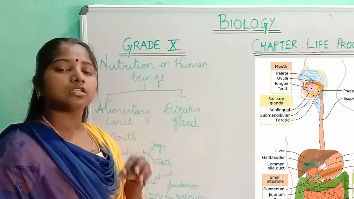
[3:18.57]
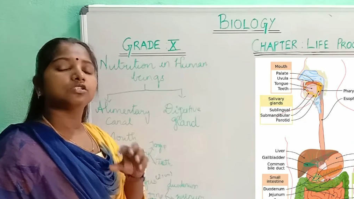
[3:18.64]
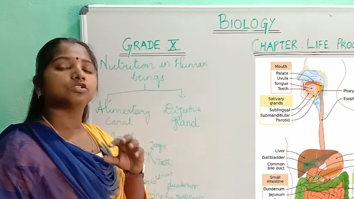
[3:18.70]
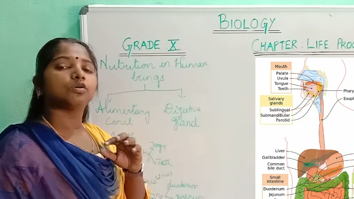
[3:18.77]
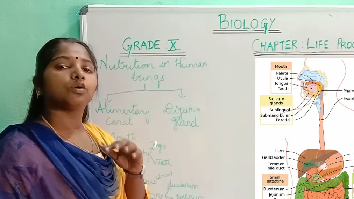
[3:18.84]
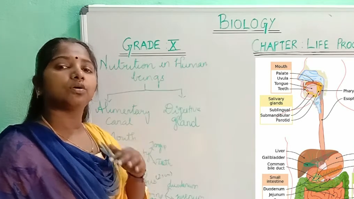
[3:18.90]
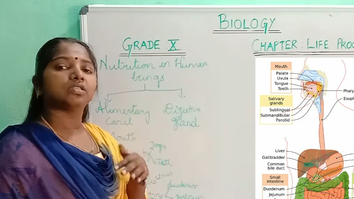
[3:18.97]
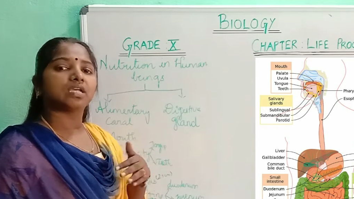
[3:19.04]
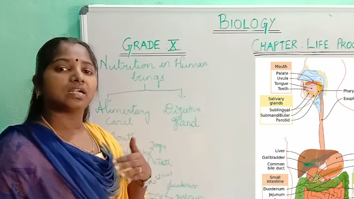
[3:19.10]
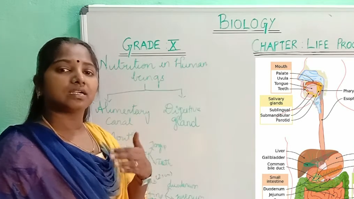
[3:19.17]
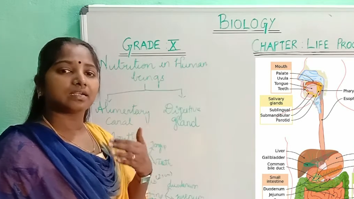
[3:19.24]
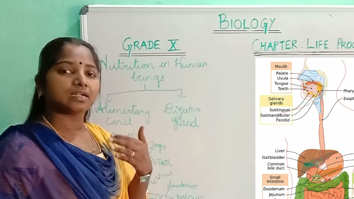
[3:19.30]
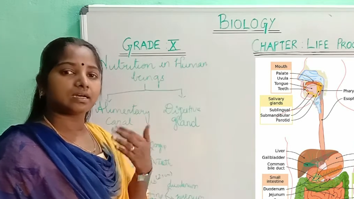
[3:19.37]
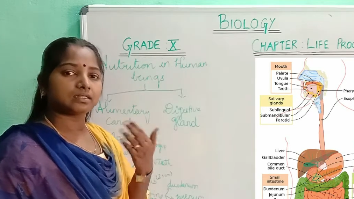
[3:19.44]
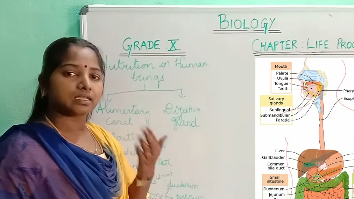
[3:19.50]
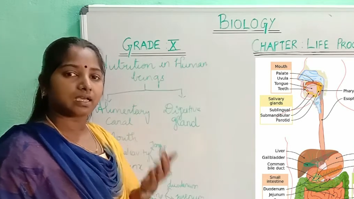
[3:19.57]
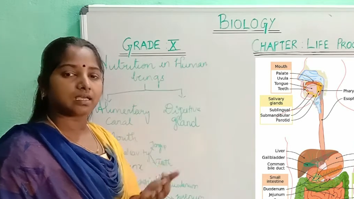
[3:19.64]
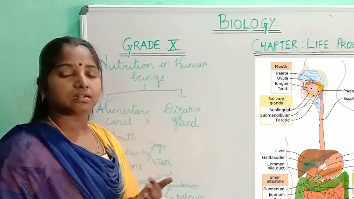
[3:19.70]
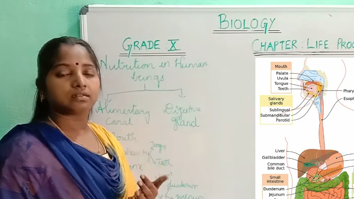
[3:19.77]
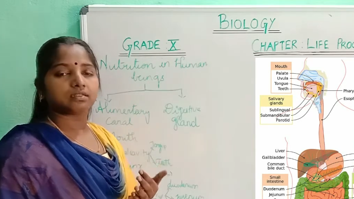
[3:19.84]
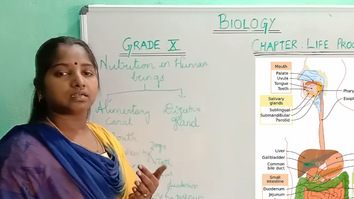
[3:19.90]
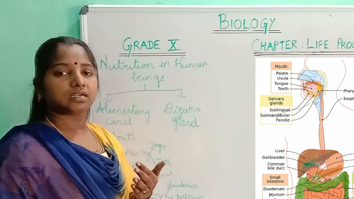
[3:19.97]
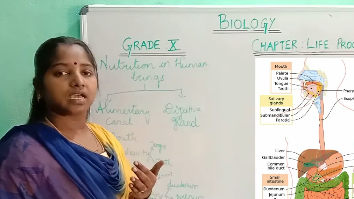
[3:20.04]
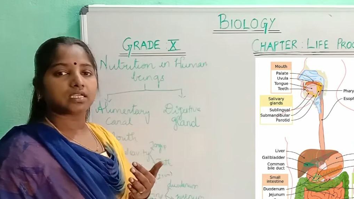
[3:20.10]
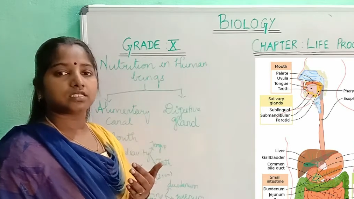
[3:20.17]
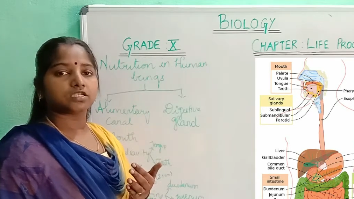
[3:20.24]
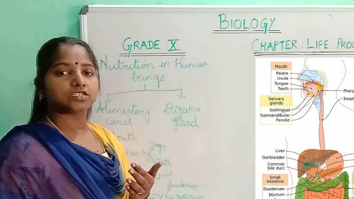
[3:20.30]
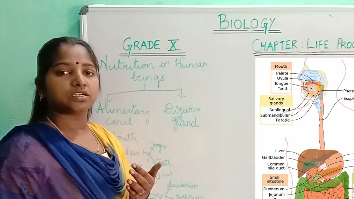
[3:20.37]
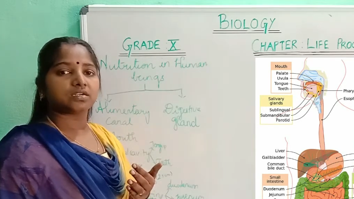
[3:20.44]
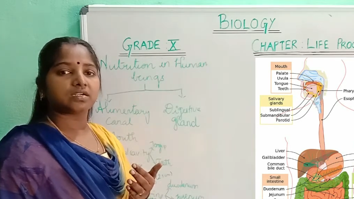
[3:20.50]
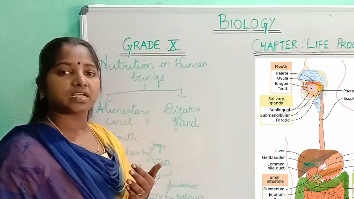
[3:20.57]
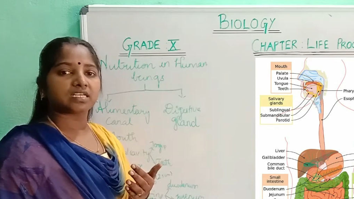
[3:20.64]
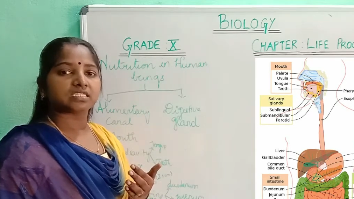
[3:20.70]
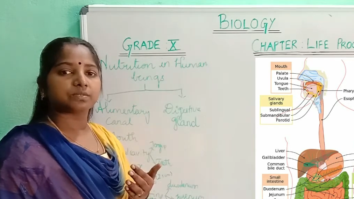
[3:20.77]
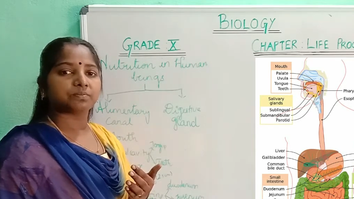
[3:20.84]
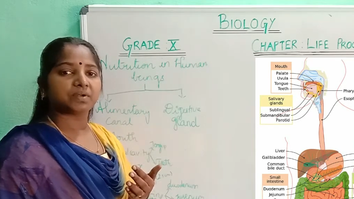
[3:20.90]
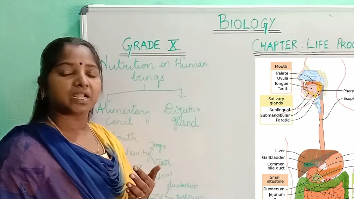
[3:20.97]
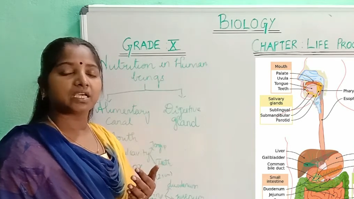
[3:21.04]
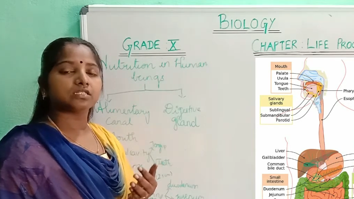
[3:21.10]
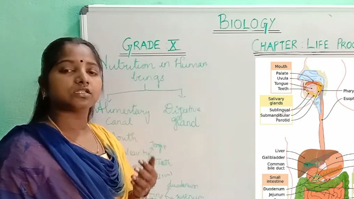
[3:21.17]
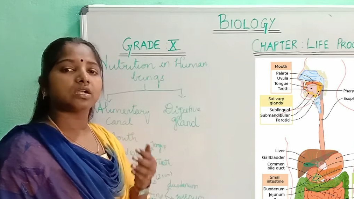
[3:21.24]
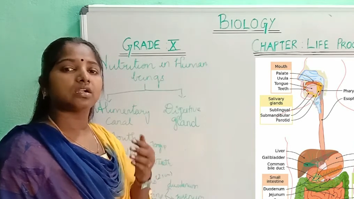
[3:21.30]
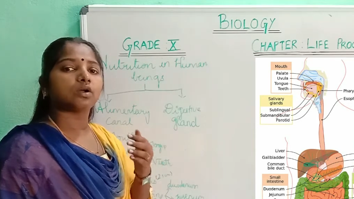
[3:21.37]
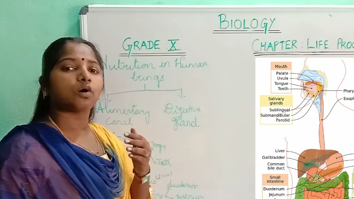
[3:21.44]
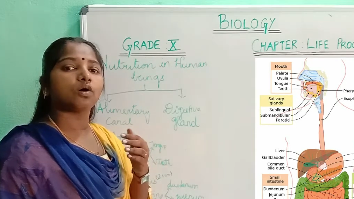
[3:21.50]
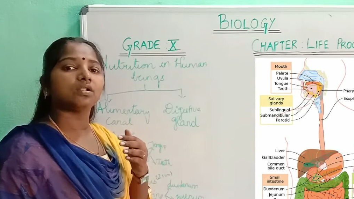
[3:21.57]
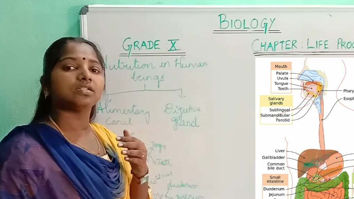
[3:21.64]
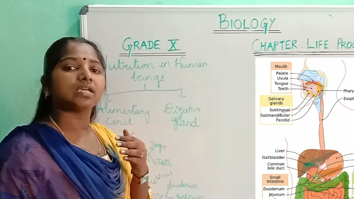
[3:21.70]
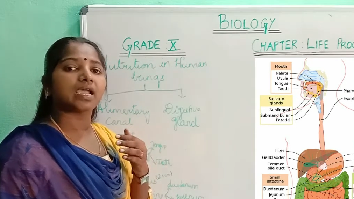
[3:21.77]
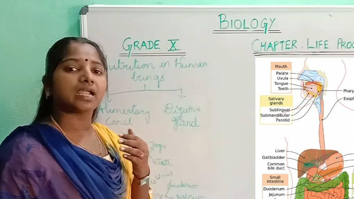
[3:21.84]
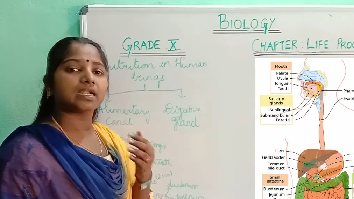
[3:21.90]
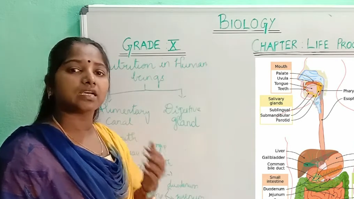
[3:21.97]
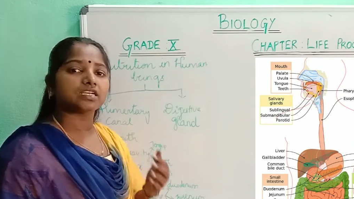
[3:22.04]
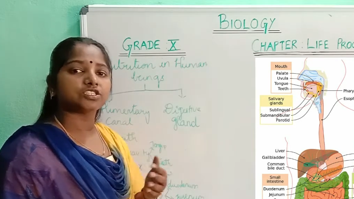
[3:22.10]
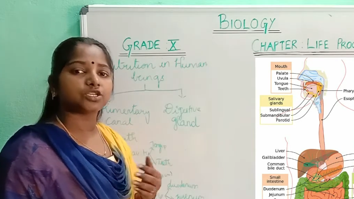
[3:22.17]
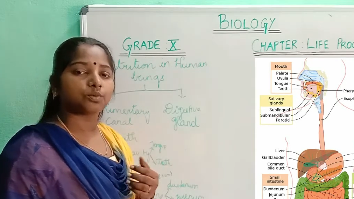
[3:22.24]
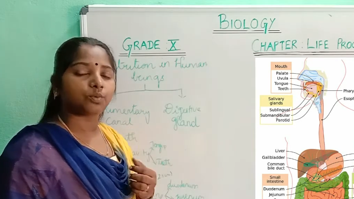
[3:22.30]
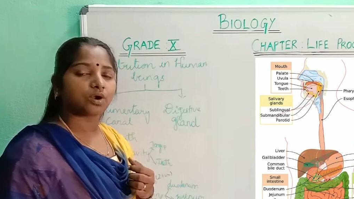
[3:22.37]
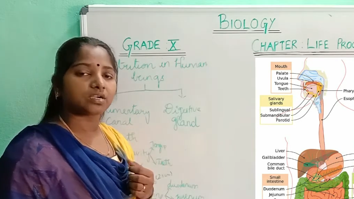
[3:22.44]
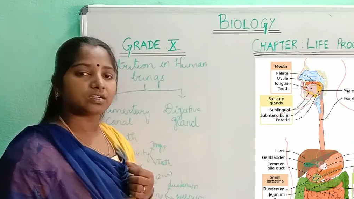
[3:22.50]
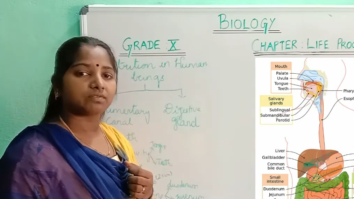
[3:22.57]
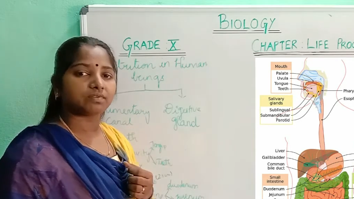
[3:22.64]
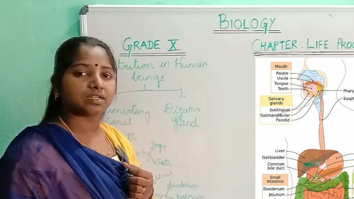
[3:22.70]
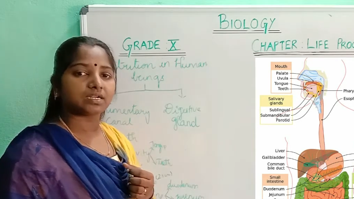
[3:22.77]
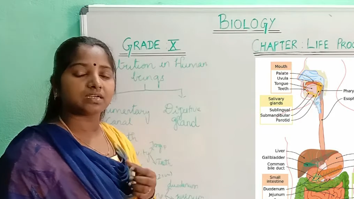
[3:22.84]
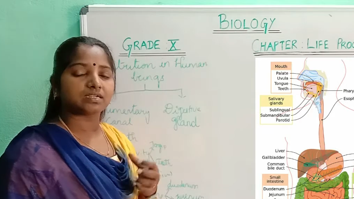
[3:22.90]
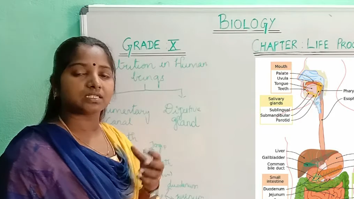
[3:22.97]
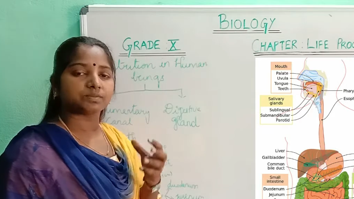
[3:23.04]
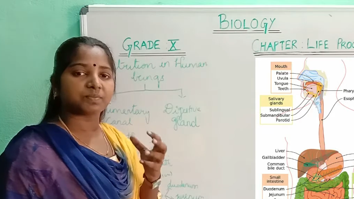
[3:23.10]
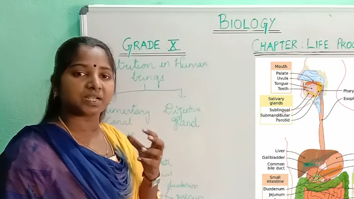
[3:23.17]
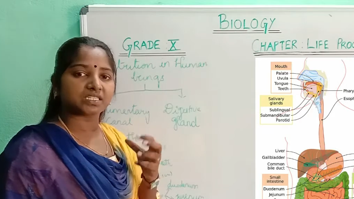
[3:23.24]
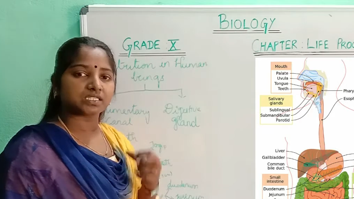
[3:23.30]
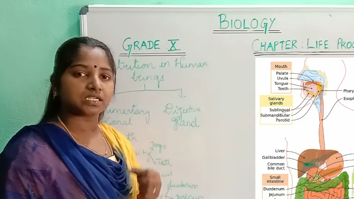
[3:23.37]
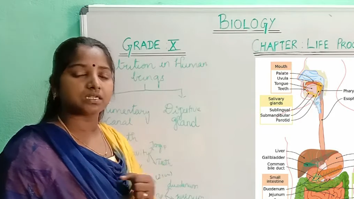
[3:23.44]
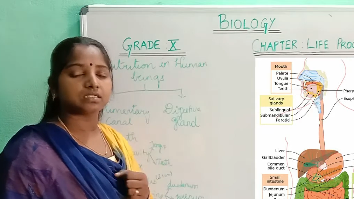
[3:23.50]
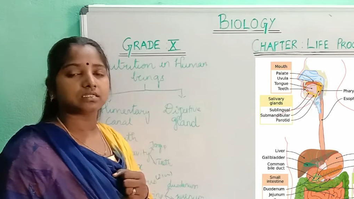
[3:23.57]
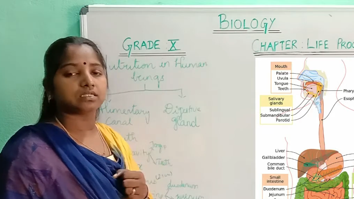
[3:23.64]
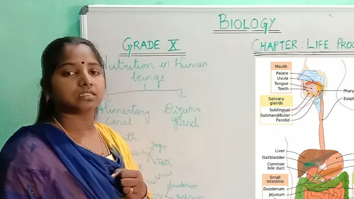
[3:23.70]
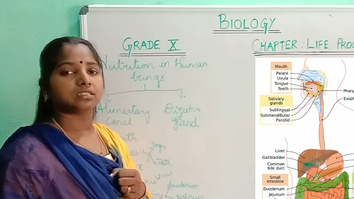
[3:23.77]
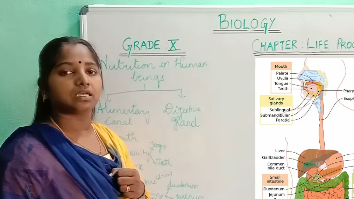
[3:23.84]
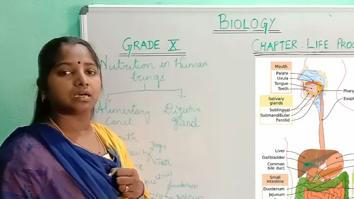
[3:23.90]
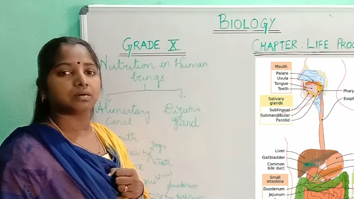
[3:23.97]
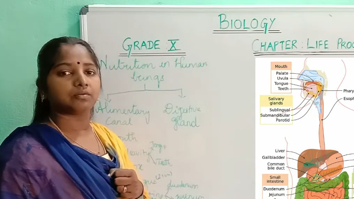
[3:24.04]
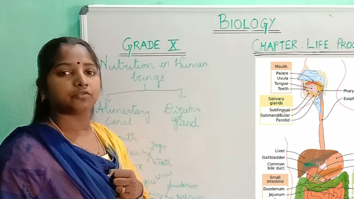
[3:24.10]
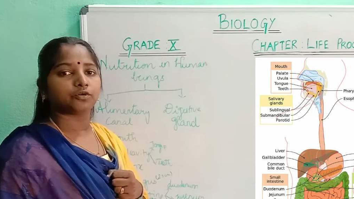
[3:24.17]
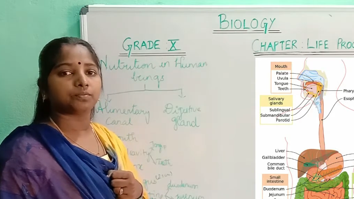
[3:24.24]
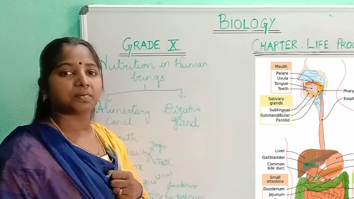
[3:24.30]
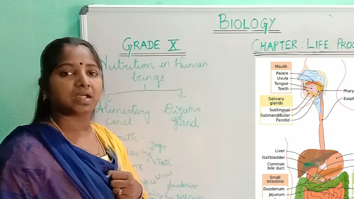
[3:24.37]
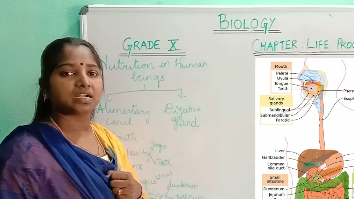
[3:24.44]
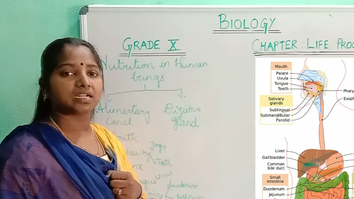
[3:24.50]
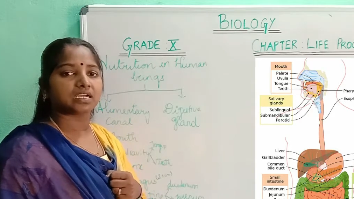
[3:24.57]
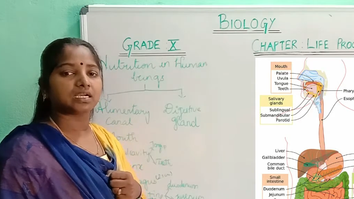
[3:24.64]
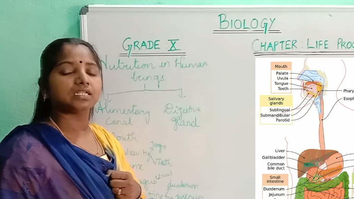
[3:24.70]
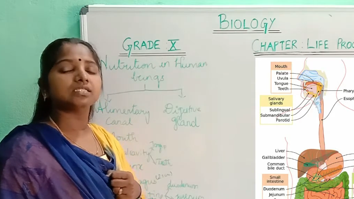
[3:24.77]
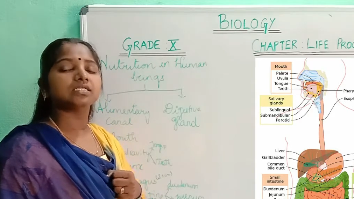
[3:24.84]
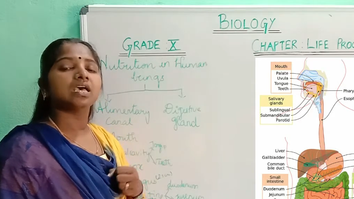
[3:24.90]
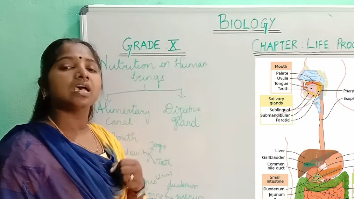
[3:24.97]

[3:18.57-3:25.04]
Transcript: So there the digestion takes place, and all the energy whatever it is present in the food particles